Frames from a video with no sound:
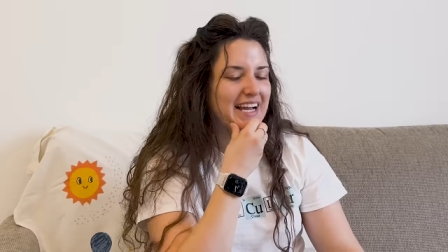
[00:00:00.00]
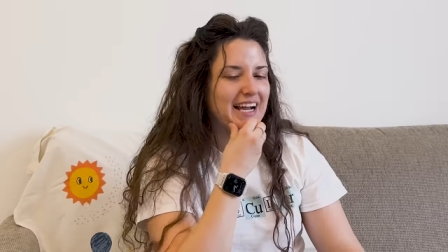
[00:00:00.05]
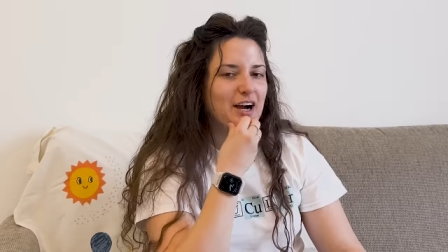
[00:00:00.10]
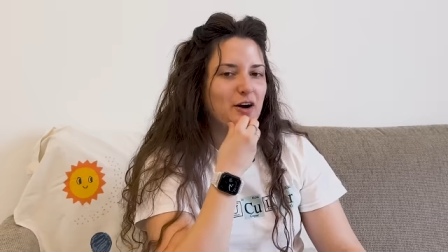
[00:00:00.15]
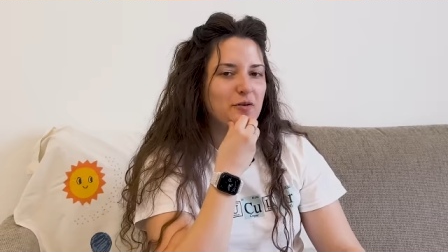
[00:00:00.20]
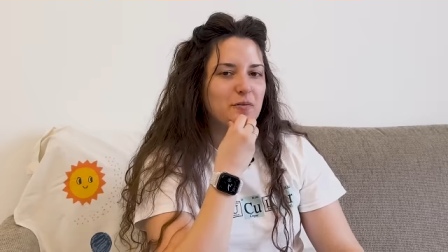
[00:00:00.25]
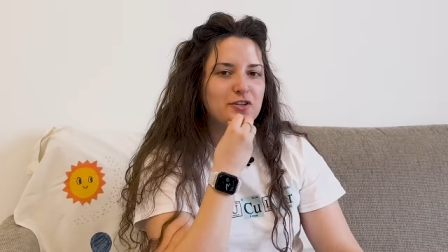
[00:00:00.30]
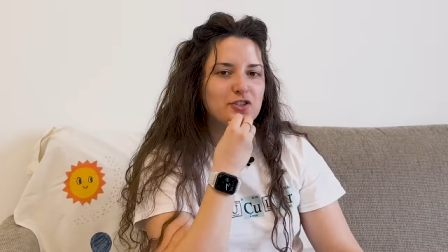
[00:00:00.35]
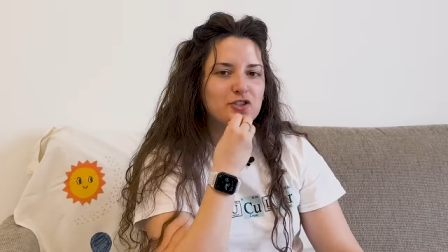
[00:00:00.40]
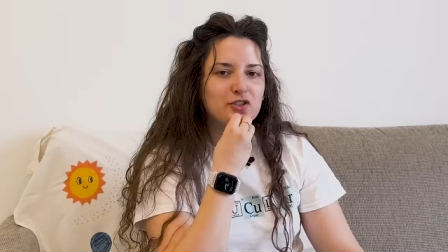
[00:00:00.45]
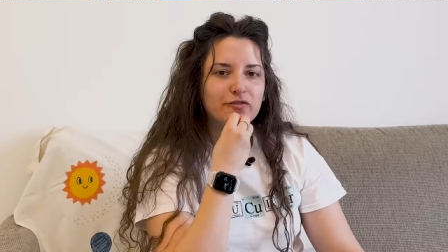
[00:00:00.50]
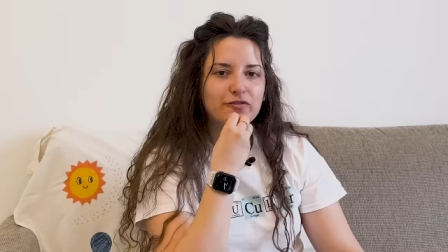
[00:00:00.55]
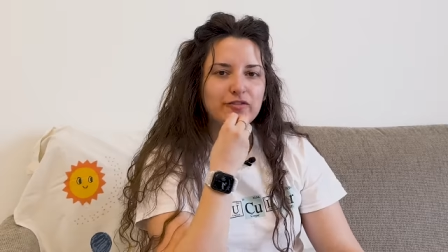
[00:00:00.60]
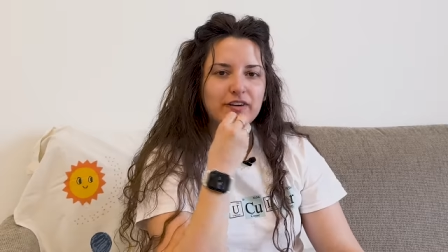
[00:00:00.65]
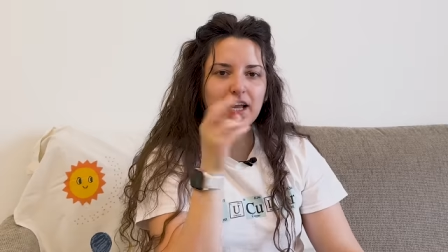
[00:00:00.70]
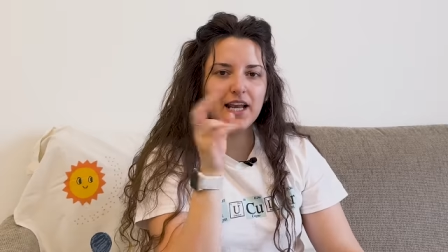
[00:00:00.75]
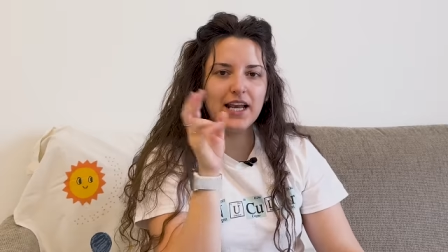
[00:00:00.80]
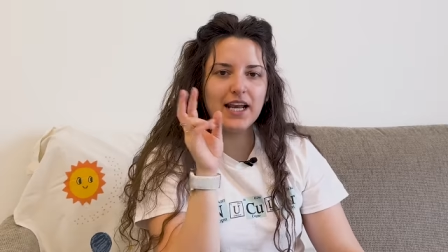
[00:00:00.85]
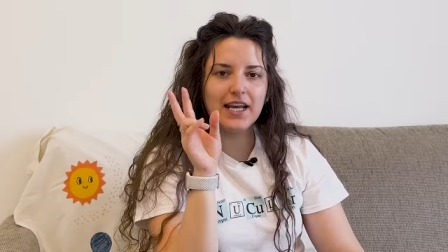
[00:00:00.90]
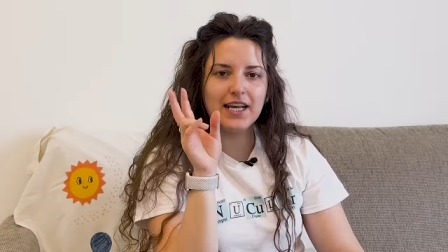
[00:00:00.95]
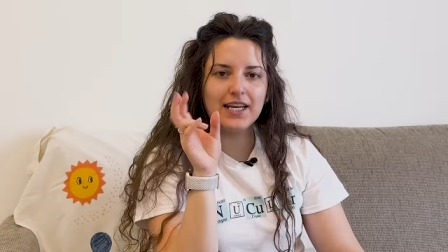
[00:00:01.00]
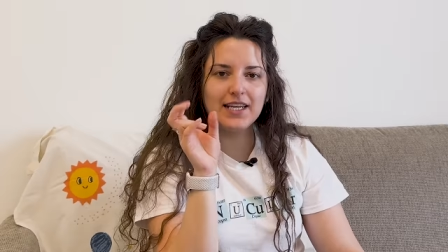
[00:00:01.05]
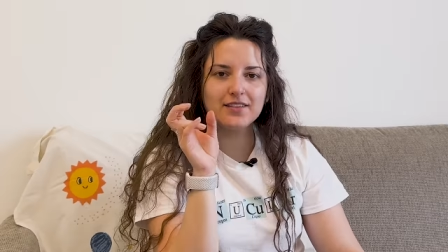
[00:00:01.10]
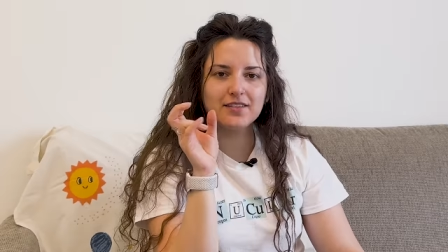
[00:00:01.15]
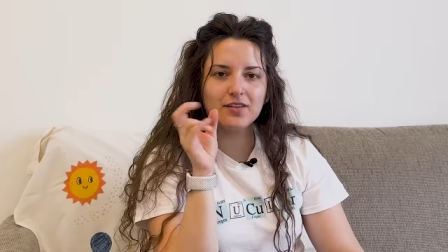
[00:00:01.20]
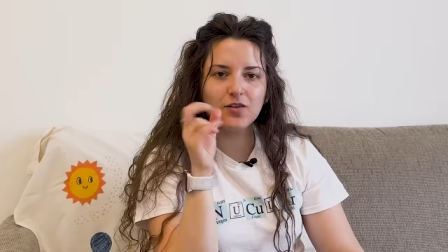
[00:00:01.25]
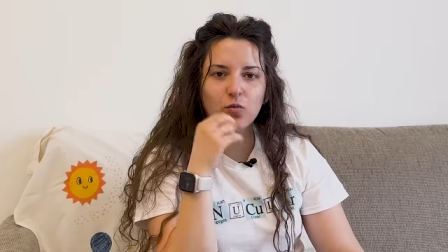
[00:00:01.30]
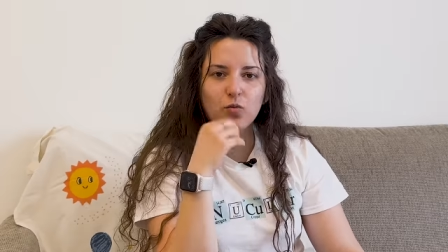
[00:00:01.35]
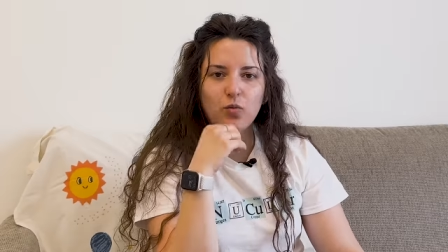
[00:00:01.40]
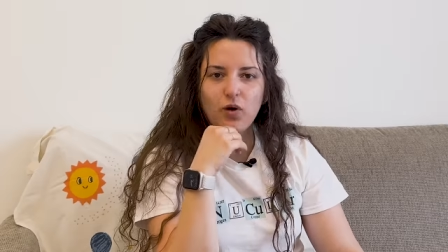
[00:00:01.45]
How much of a
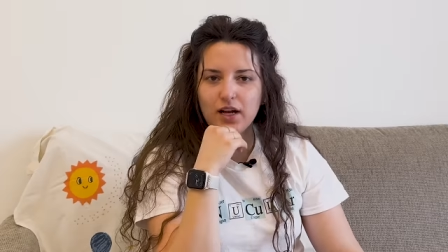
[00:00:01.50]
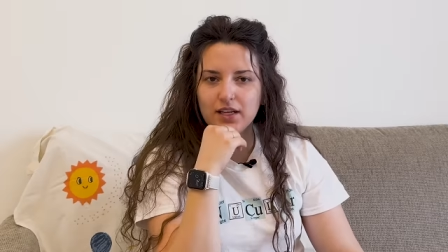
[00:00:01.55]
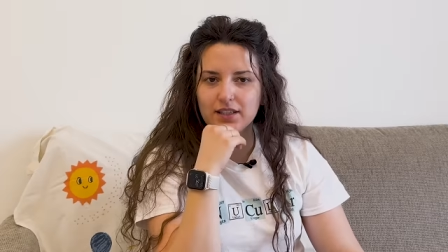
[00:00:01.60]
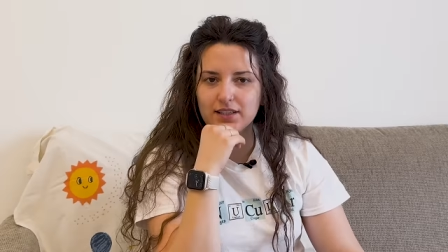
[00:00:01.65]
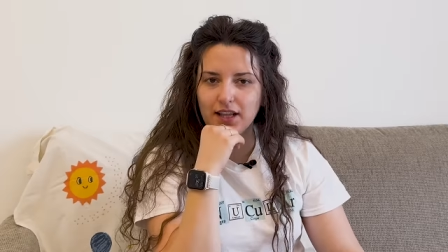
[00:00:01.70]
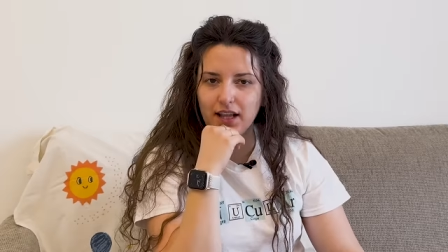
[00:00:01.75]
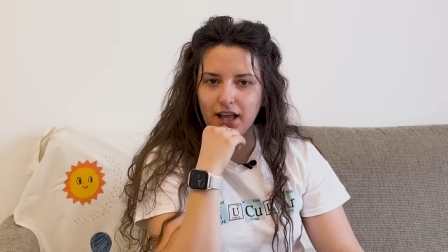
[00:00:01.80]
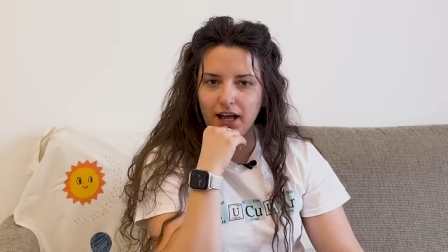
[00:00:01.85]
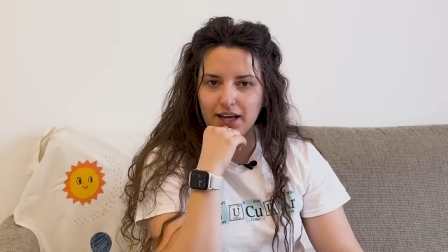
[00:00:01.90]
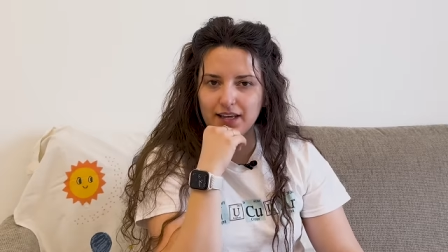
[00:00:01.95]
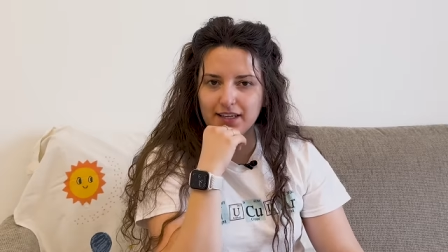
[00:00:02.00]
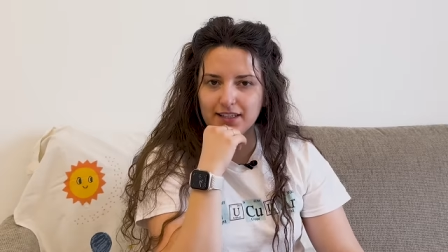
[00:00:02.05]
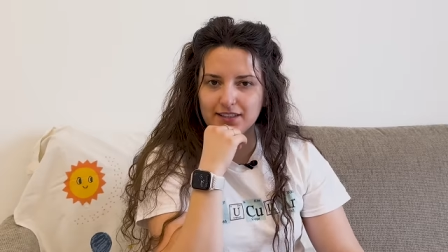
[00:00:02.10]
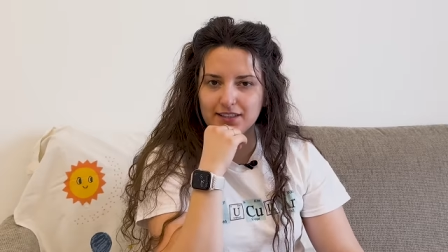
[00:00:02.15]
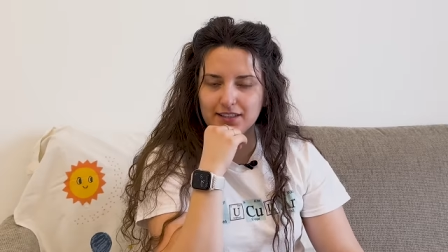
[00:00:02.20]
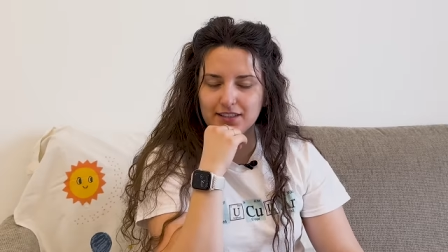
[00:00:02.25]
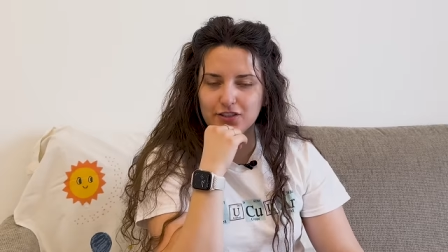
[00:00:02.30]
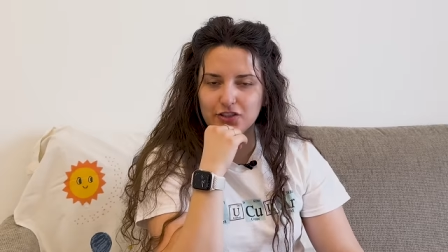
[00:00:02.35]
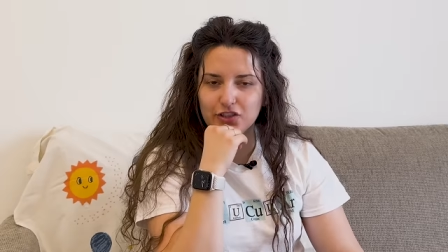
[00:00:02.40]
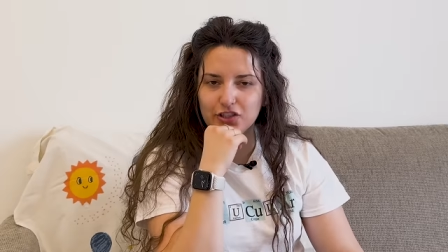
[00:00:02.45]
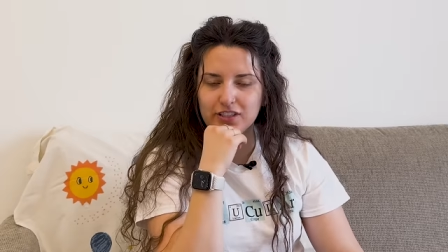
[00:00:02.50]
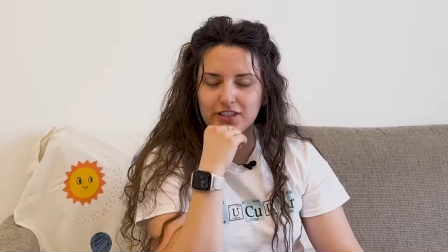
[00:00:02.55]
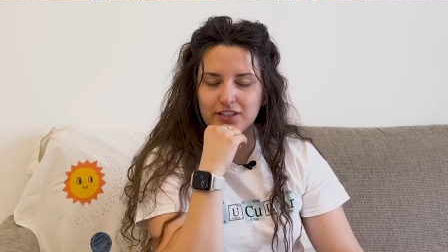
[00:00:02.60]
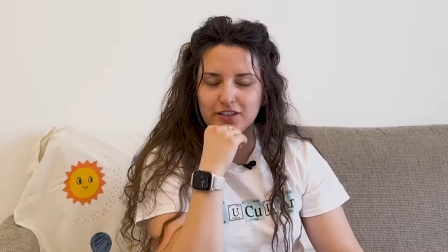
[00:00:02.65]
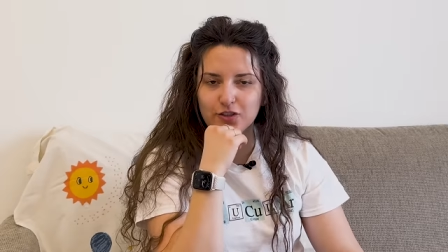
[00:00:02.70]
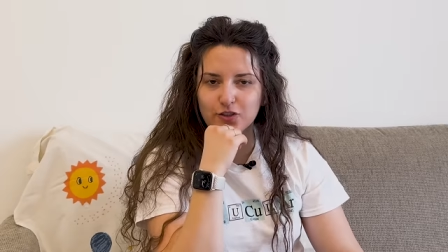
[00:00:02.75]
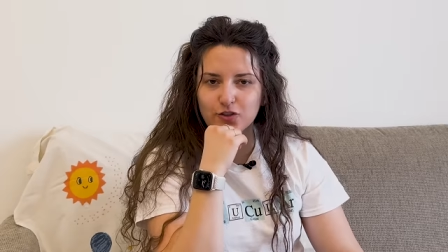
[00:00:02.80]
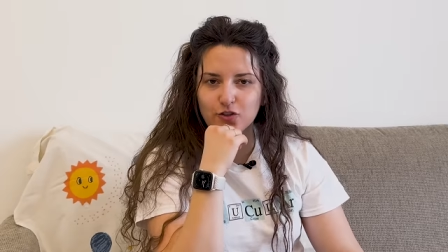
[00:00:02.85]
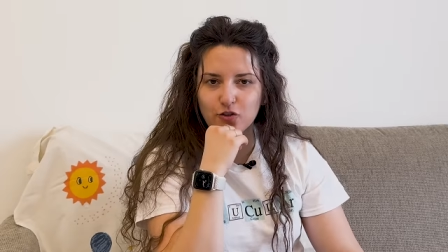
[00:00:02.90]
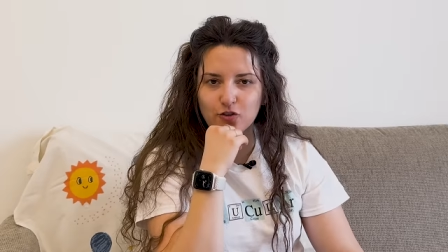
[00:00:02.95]
little white lie did she and
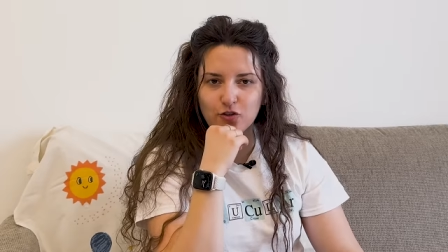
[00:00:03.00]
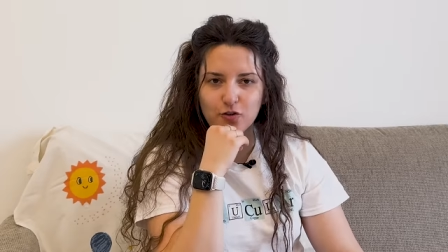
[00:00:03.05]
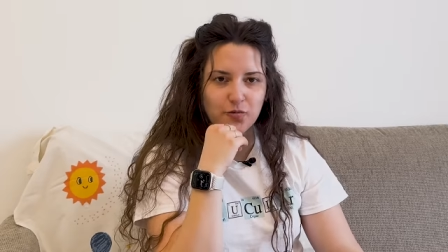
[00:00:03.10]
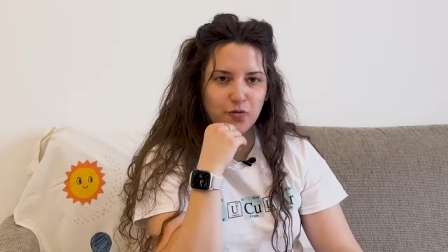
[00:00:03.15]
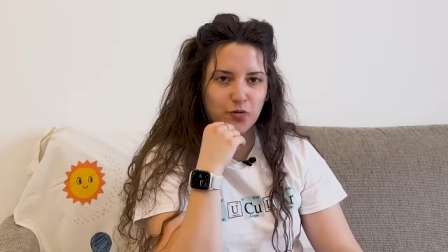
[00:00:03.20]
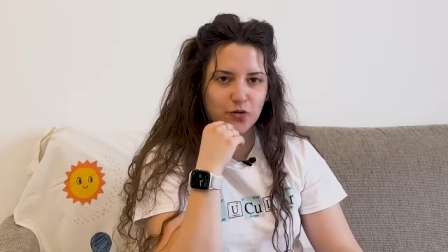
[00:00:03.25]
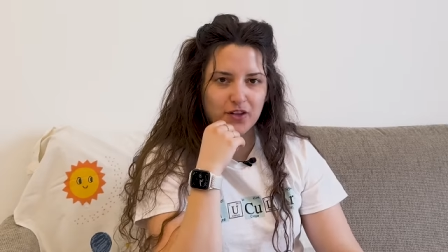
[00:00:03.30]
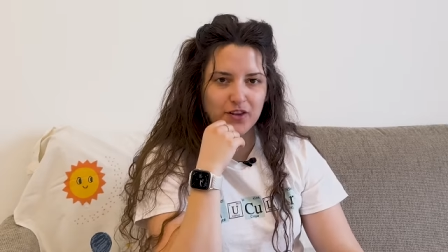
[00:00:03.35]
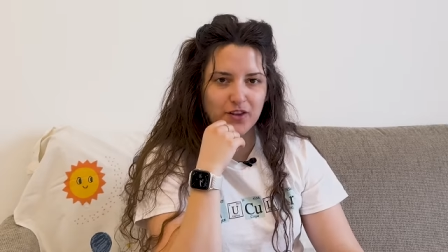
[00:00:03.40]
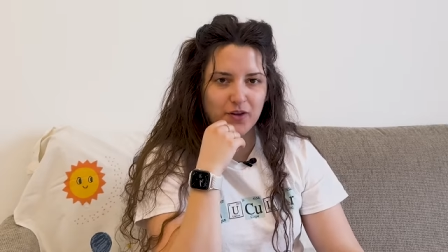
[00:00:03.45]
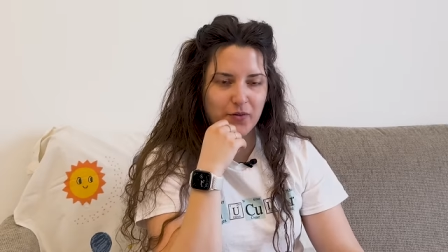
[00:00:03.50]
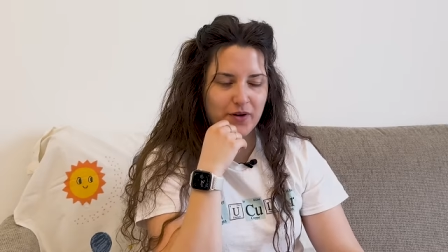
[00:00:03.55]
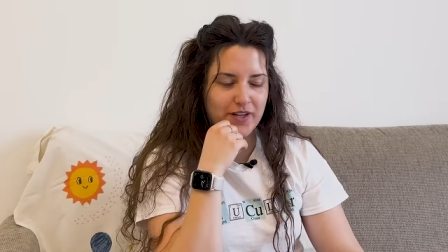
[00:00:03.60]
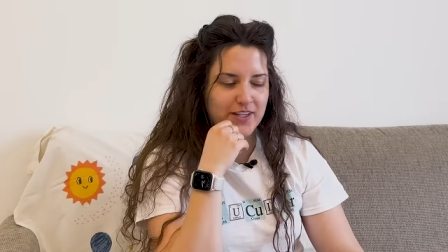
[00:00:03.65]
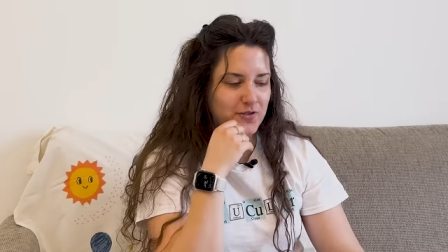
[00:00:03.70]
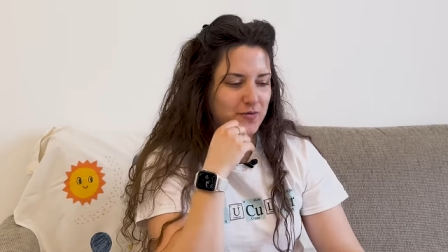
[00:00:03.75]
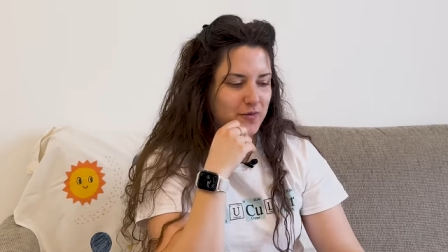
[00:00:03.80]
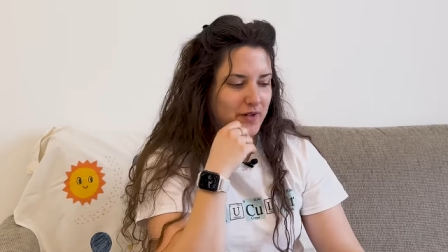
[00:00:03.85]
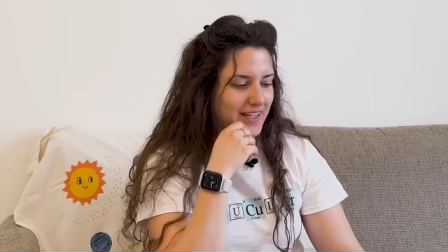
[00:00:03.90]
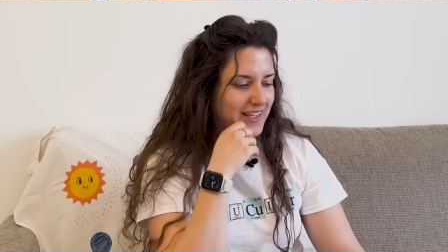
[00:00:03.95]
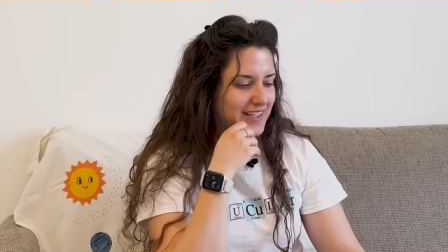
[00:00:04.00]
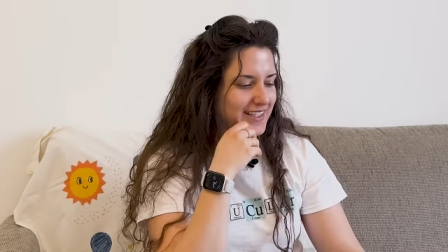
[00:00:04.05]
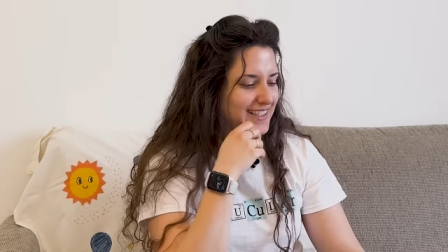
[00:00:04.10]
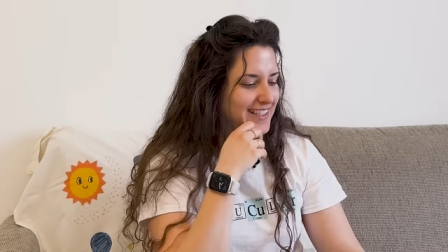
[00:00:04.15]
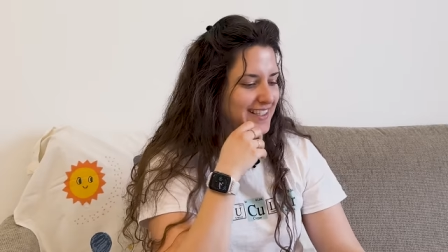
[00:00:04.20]
her daughter put in the resume?